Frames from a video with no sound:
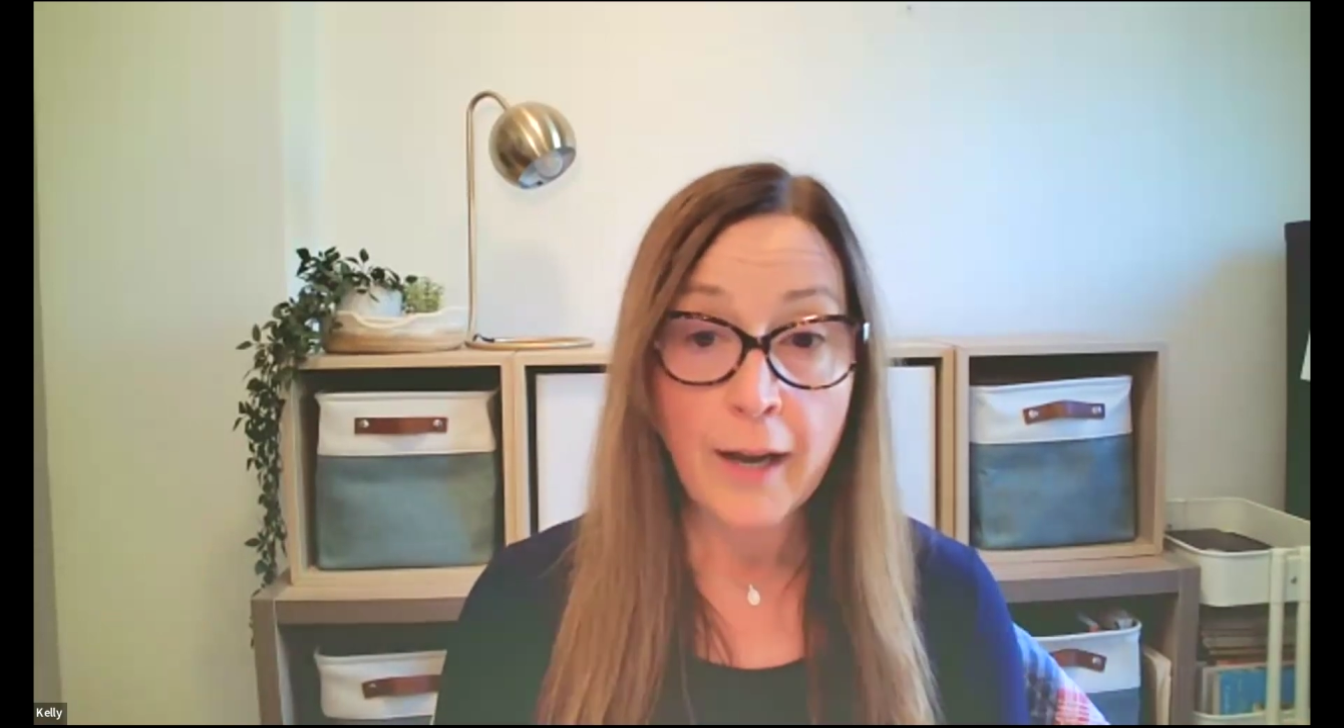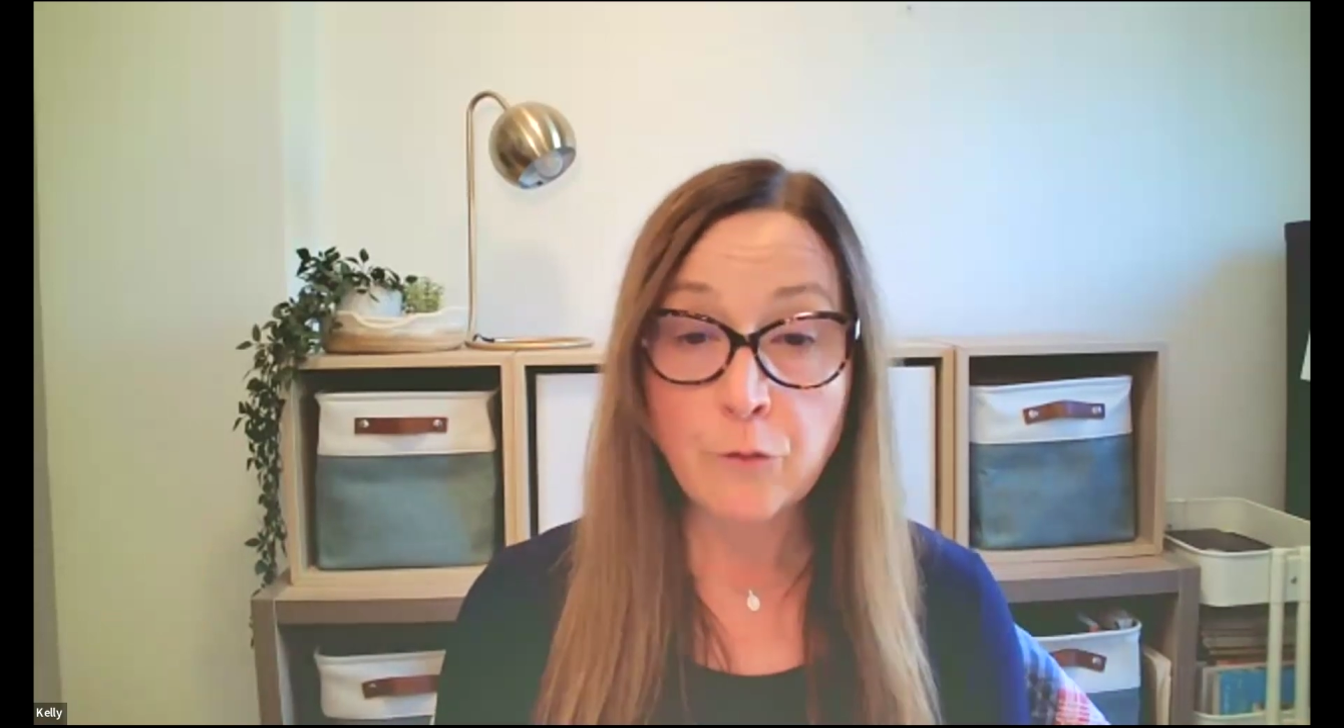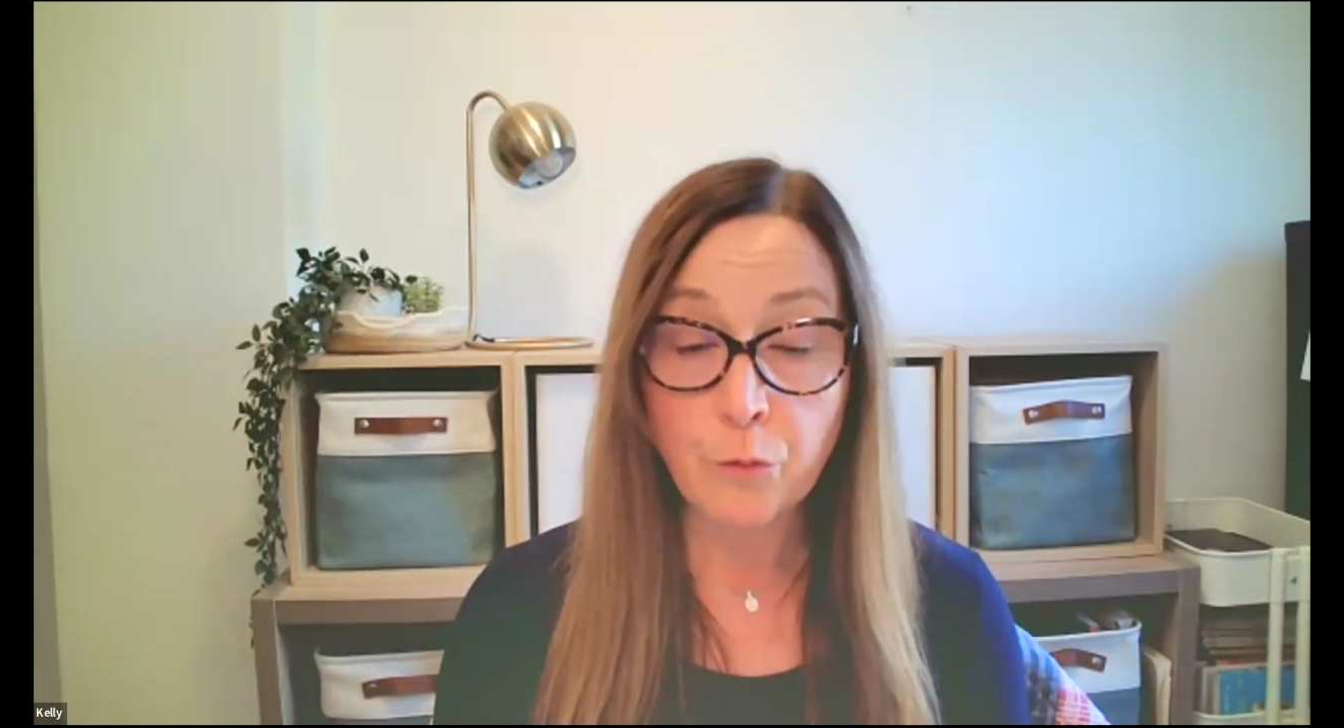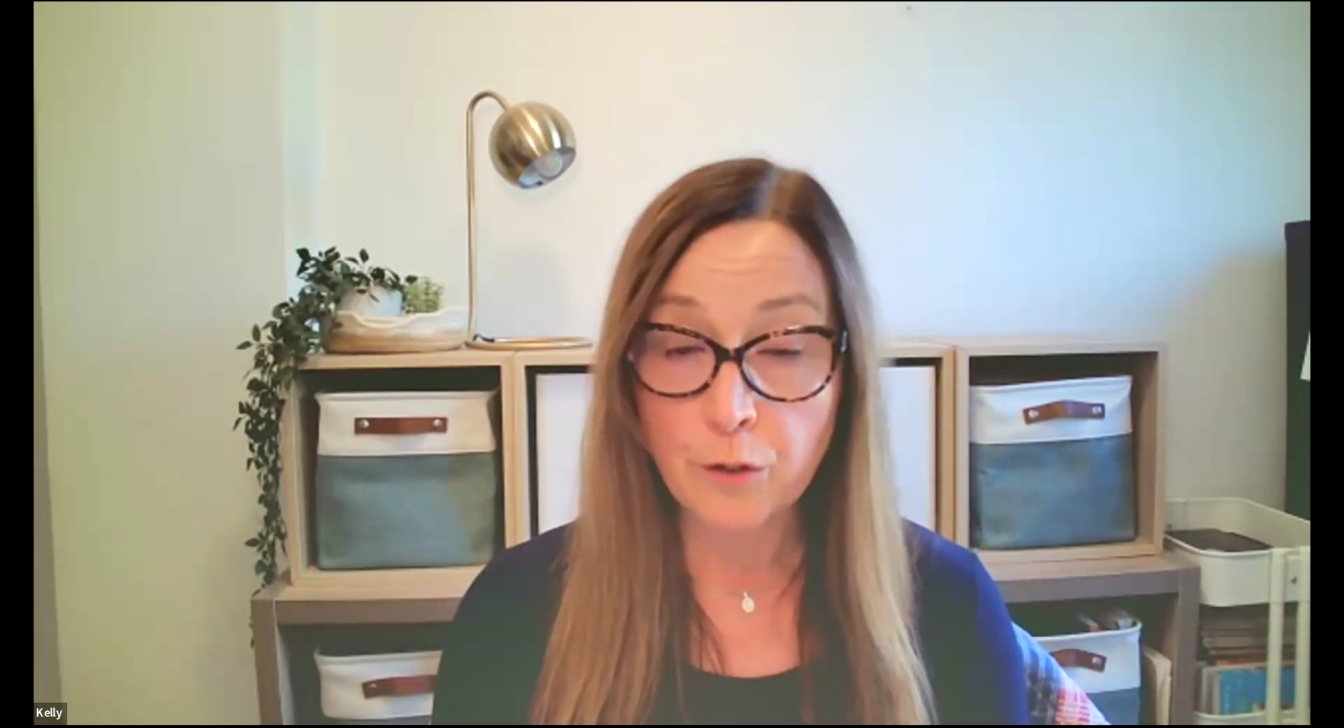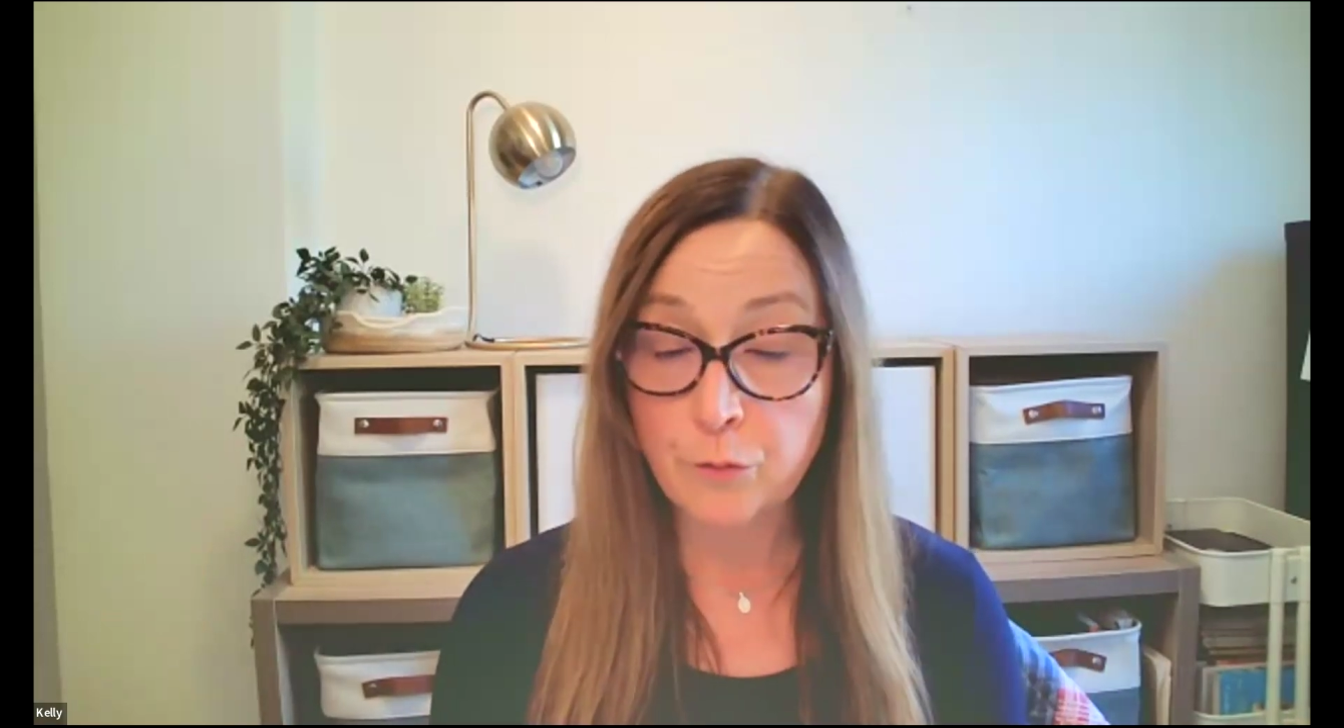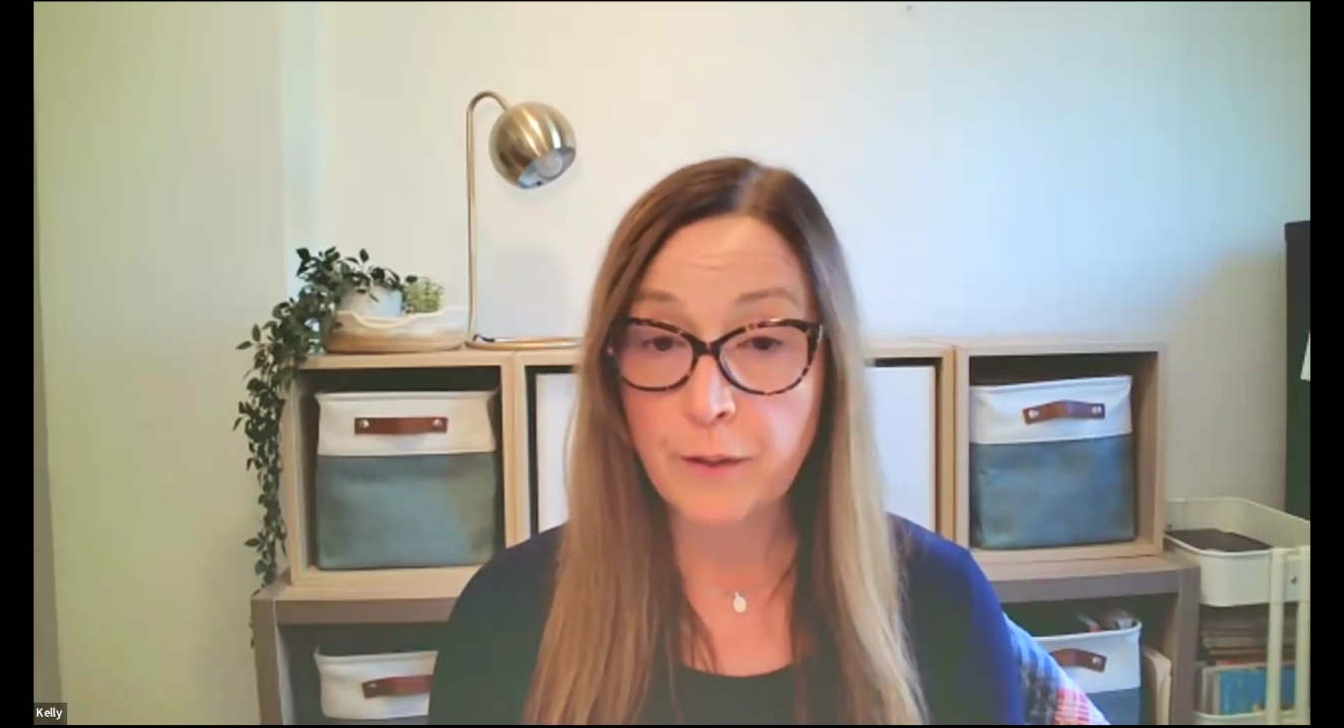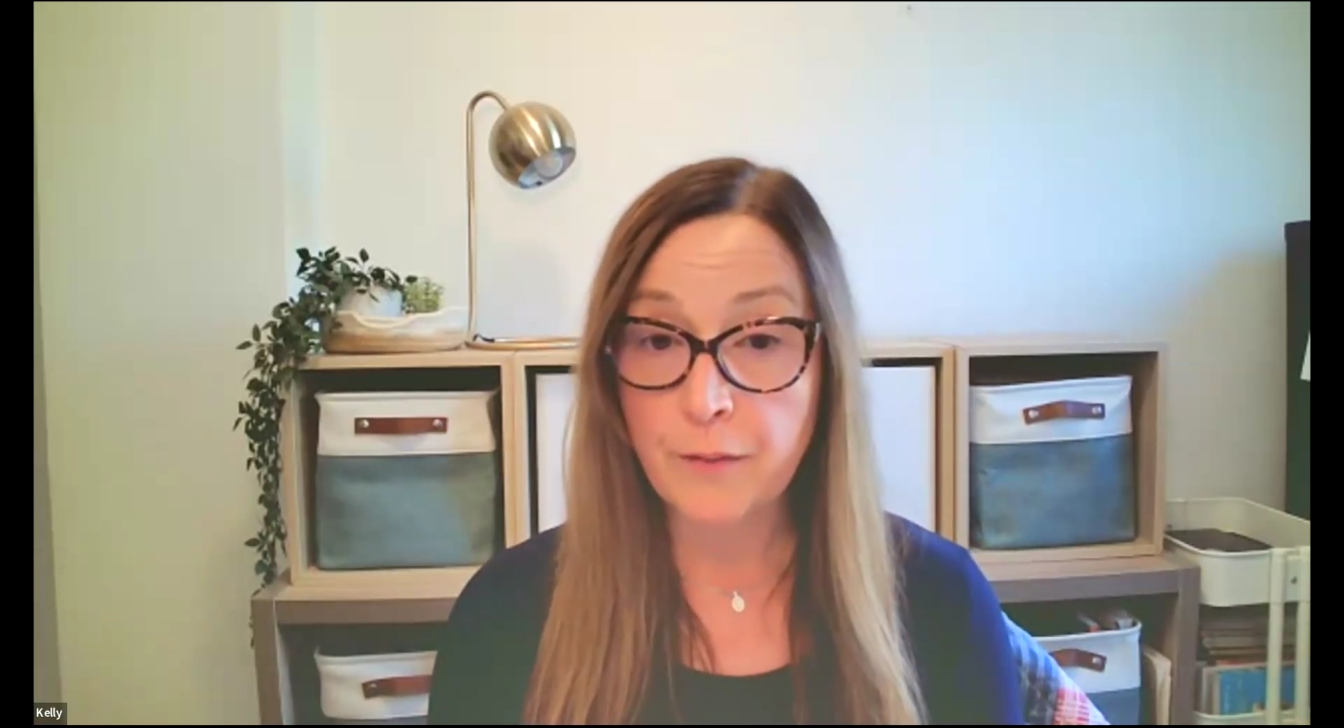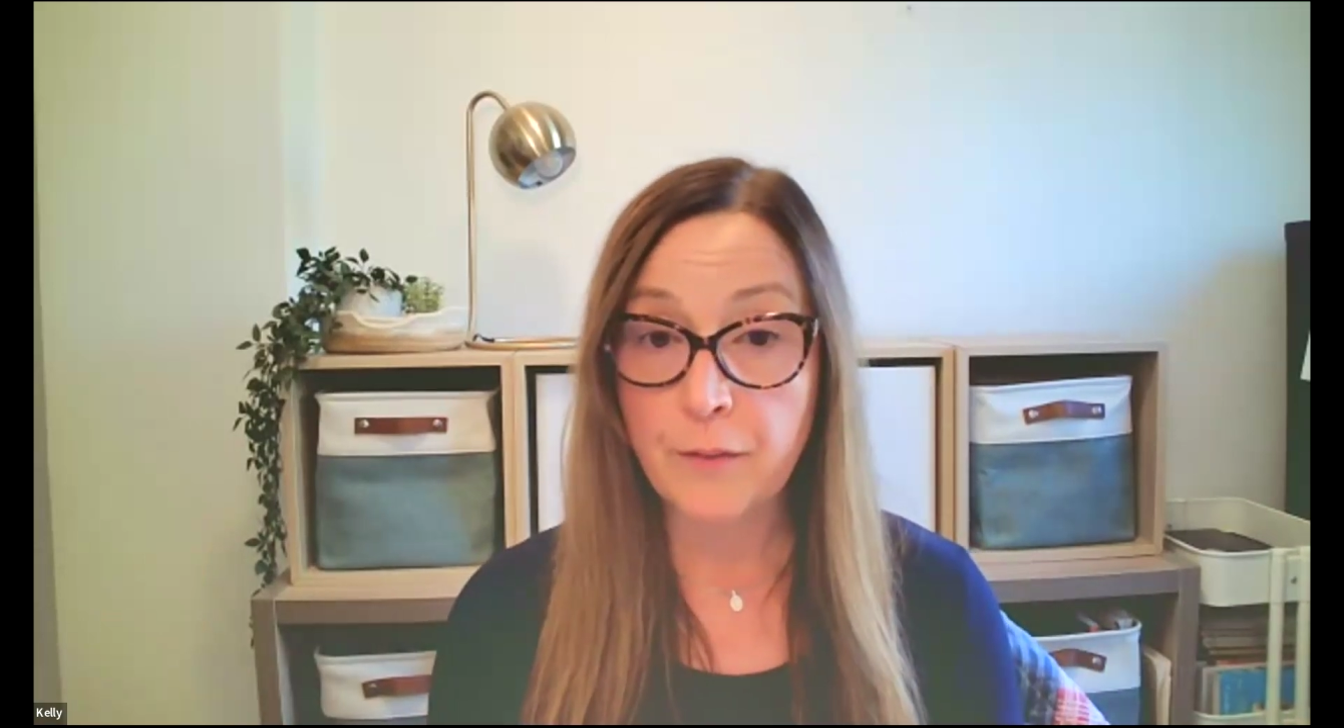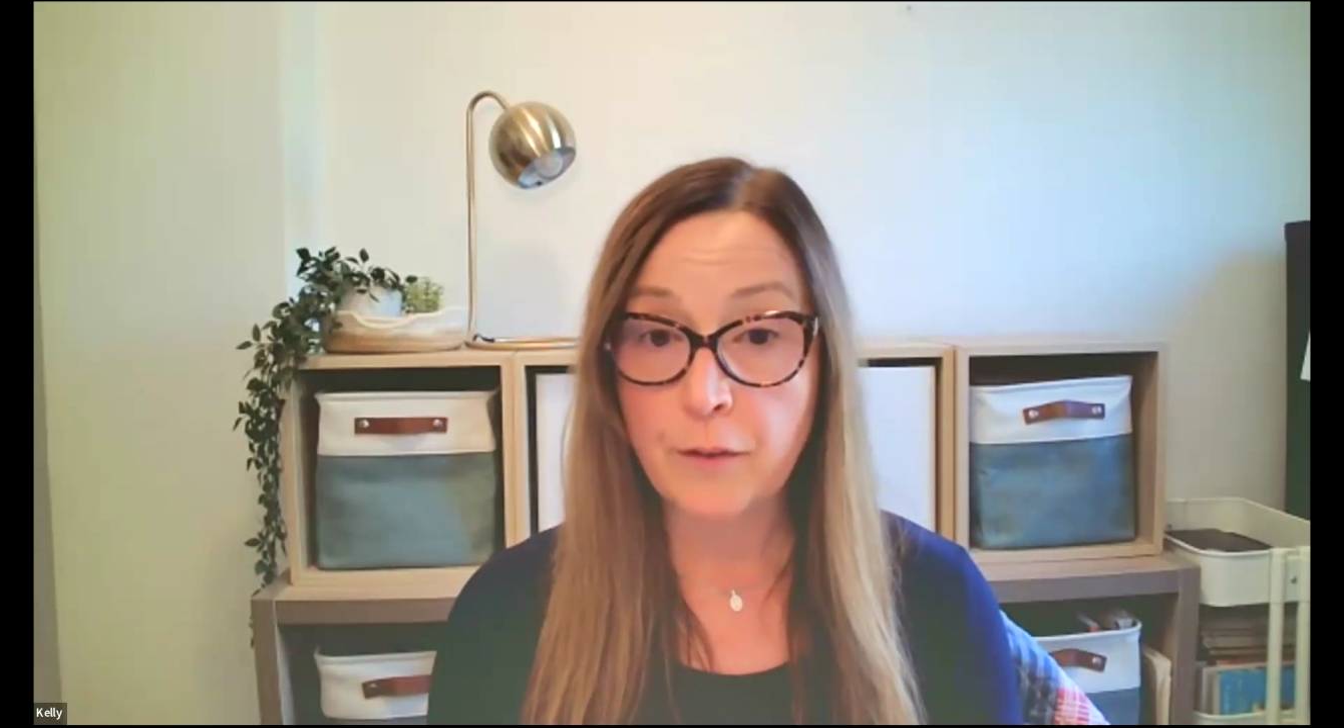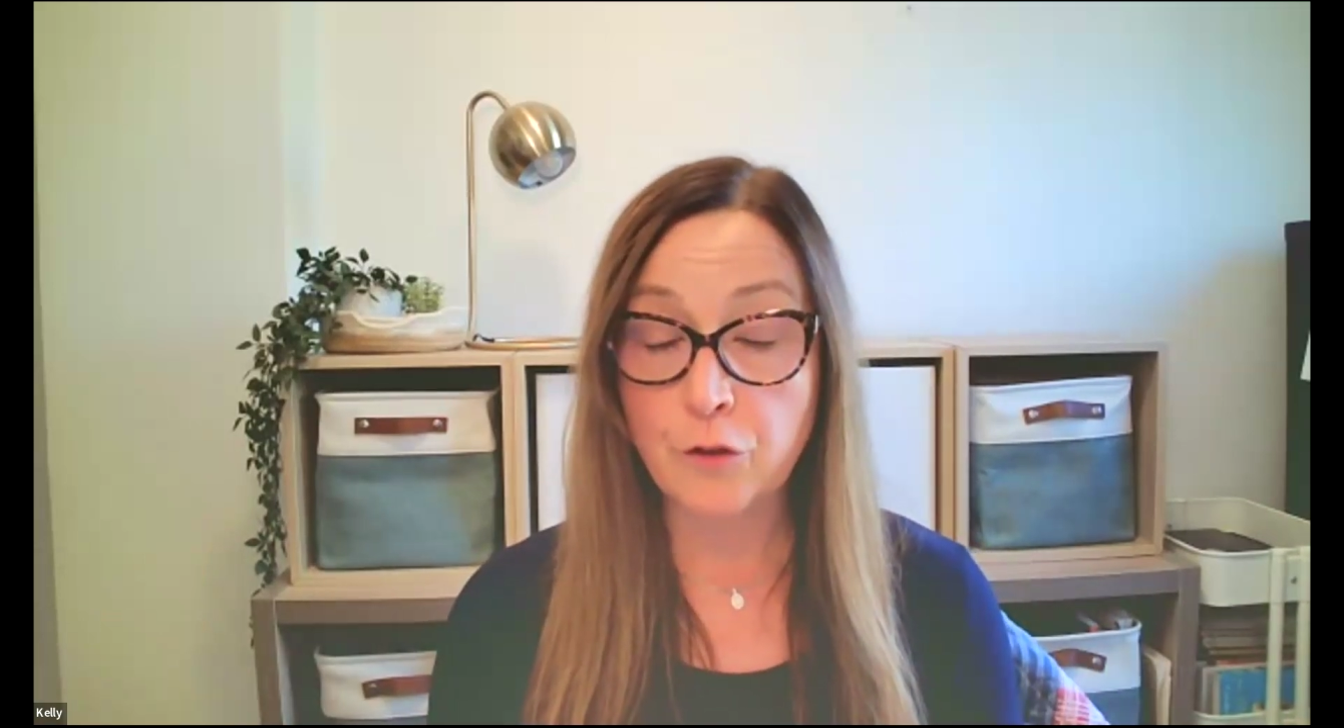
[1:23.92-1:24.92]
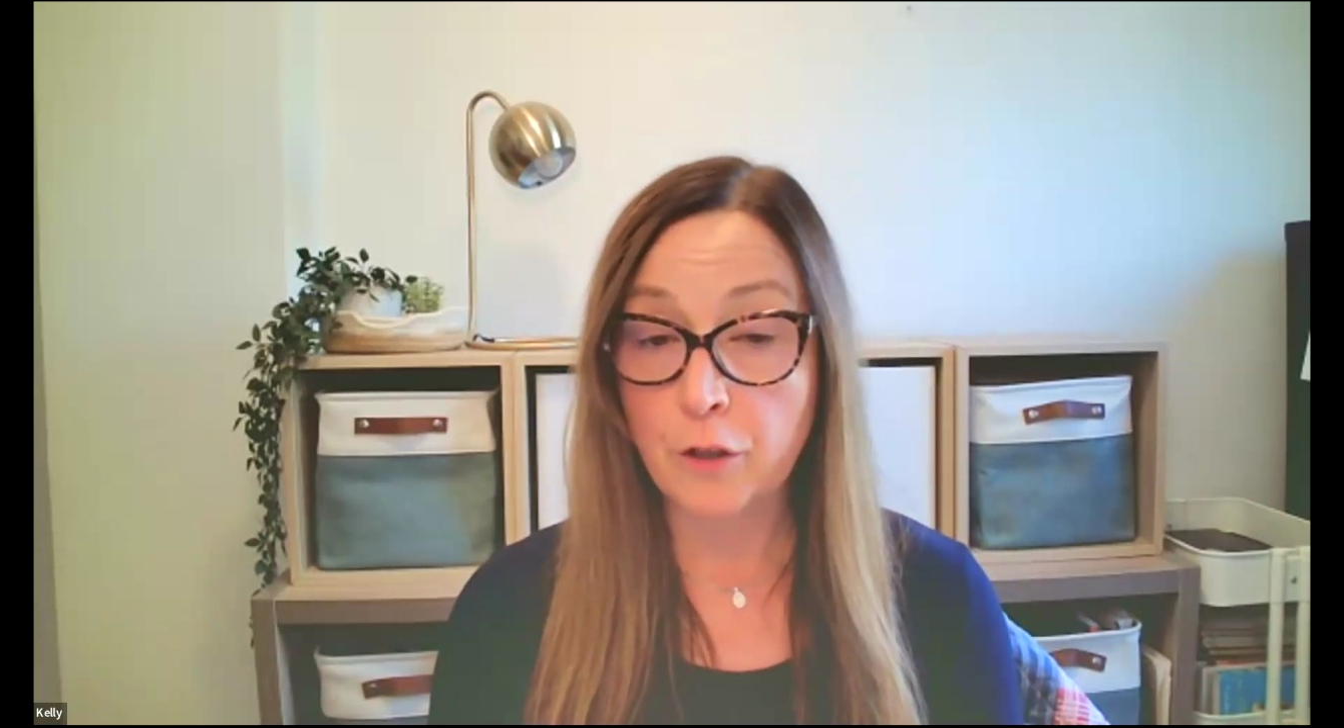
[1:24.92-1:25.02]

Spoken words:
I've worked with